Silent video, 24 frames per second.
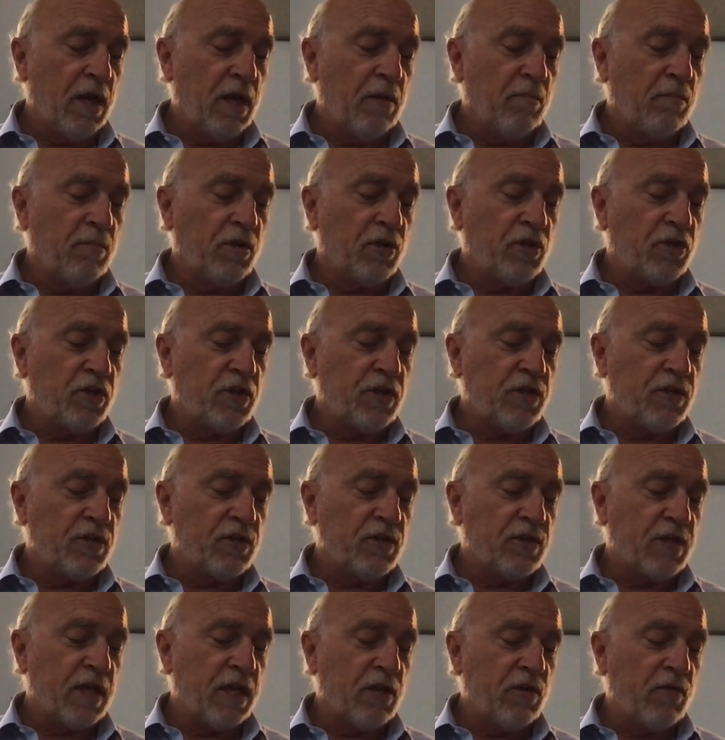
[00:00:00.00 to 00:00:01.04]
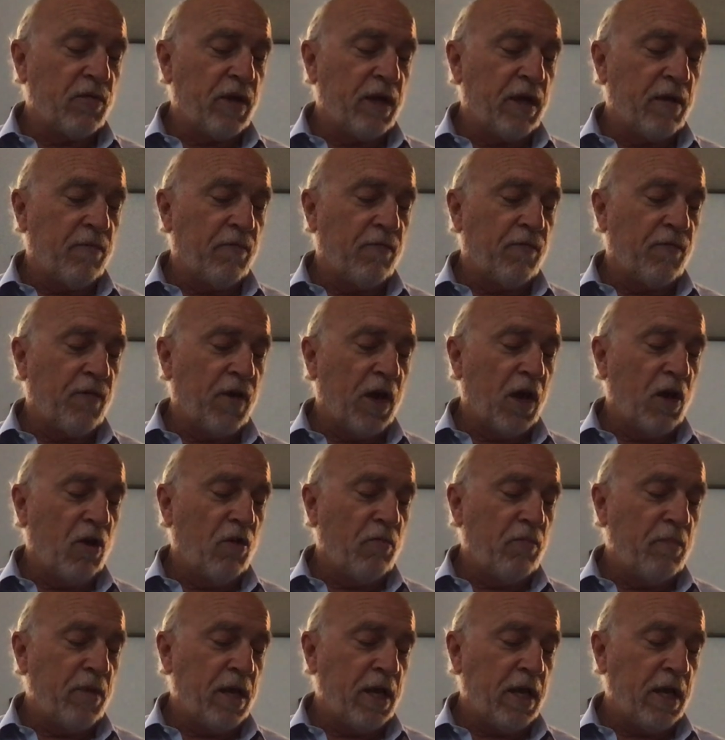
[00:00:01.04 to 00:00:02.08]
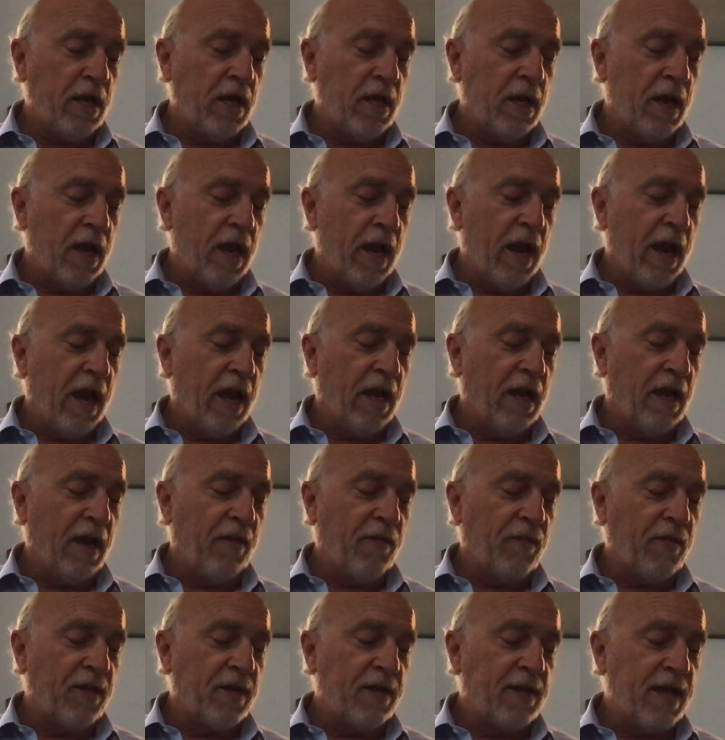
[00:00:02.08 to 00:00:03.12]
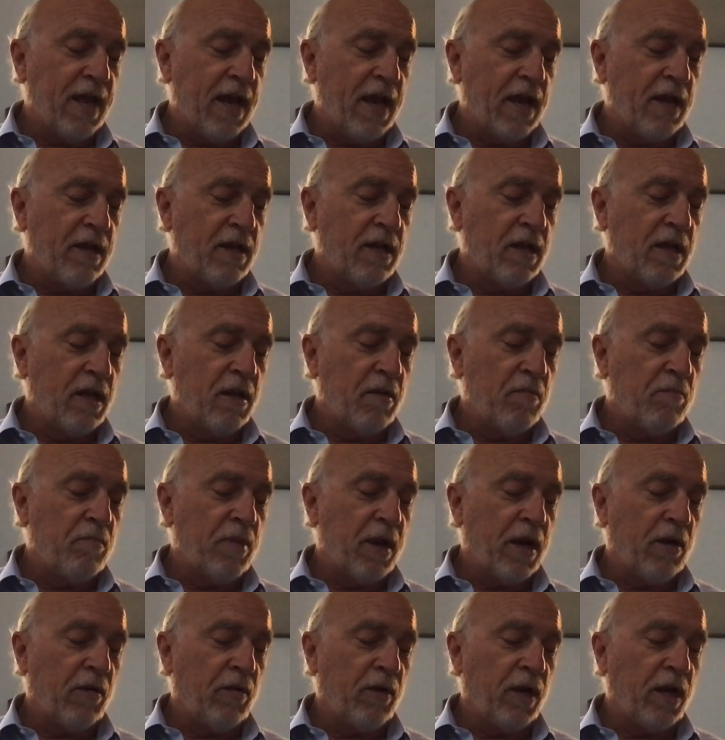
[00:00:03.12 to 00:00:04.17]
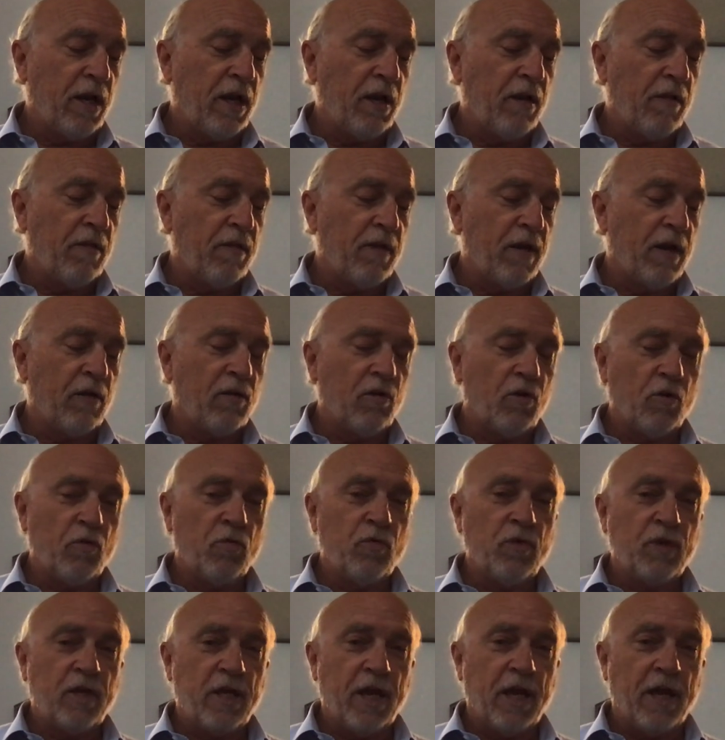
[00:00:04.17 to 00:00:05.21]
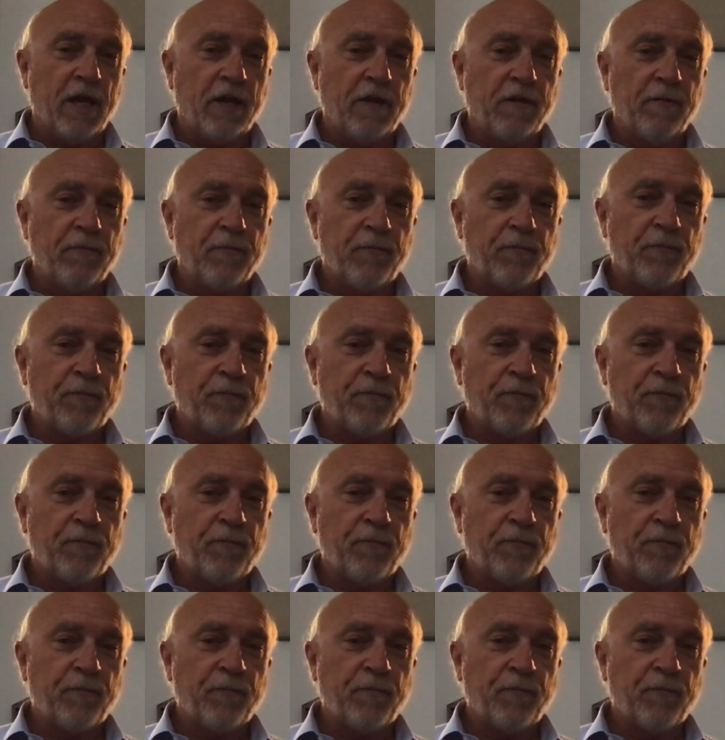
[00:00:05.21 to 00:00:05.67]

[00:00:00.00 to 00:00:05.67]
But Jesus said to him, "Follow me, and let the dead bury their own dead."